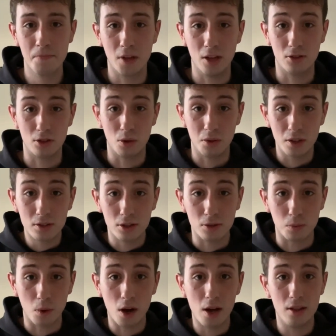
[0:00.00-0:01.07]
And so this is
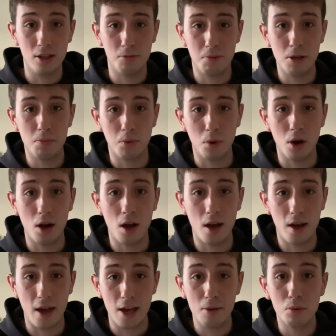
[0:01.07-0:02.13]
why these people
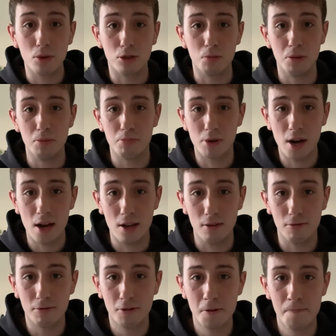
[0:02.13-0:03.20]
are able to be
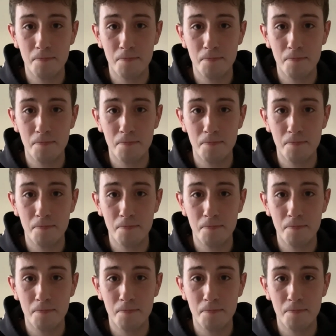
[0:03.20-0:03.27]
brave.